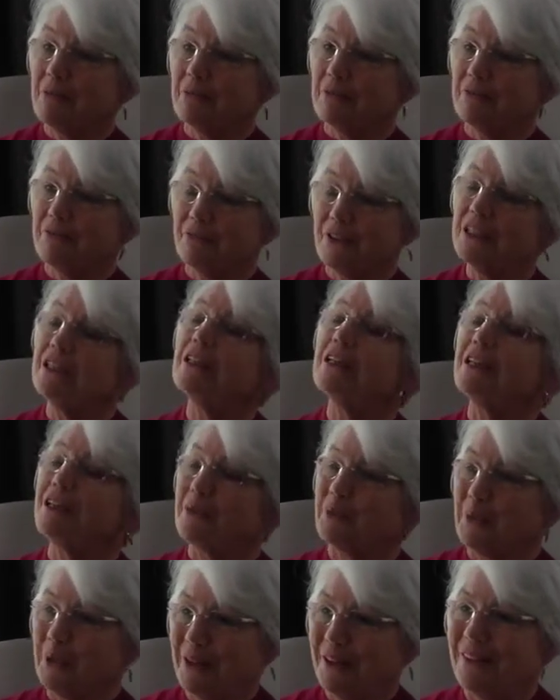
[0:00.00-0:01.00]

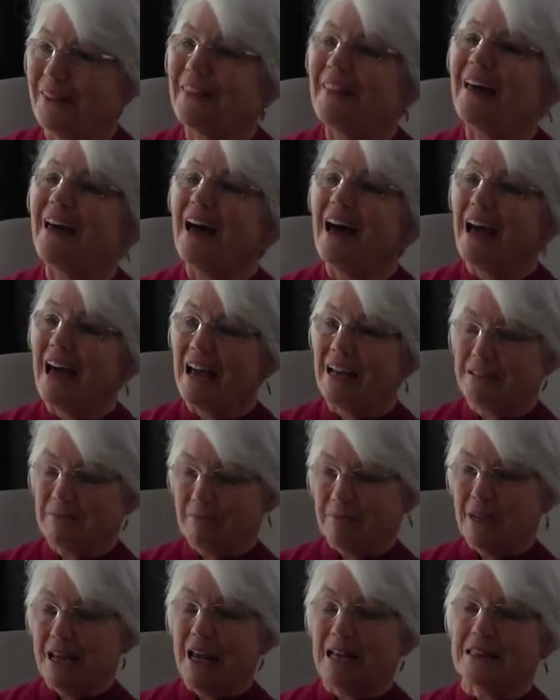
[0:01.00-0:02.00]
fiddling with
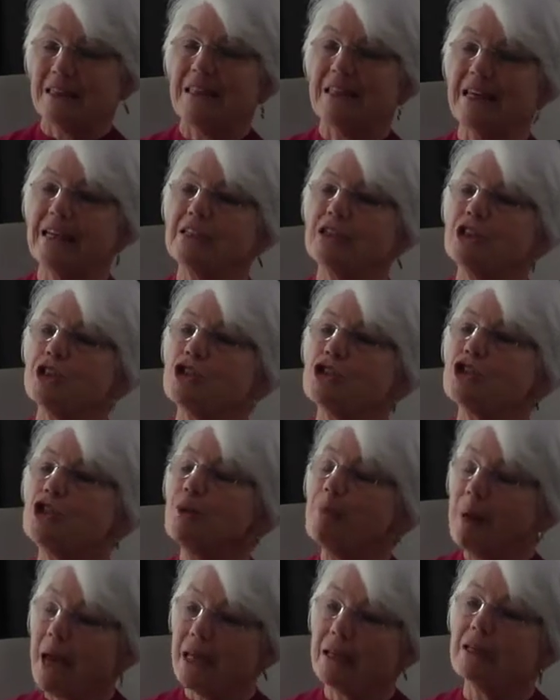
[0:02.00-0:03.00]
at the edges to
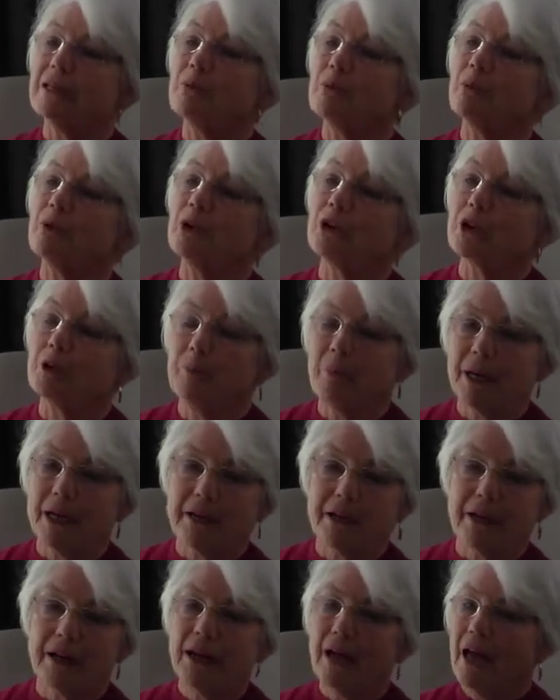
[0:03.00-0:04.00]
make it work
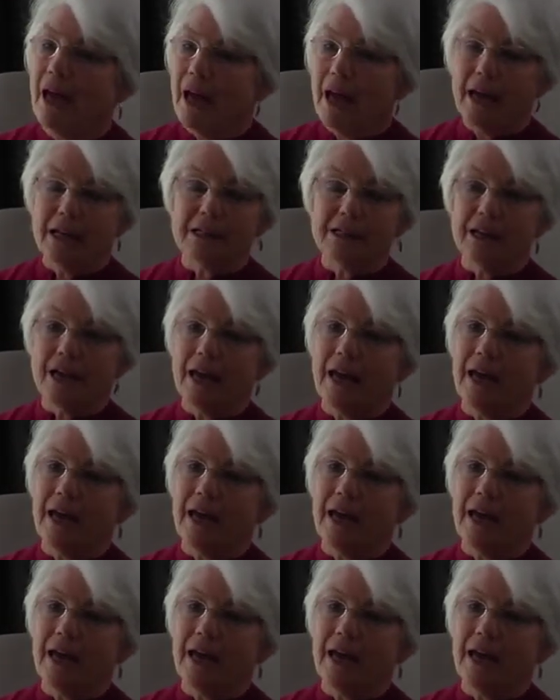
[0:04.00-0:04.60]
better. And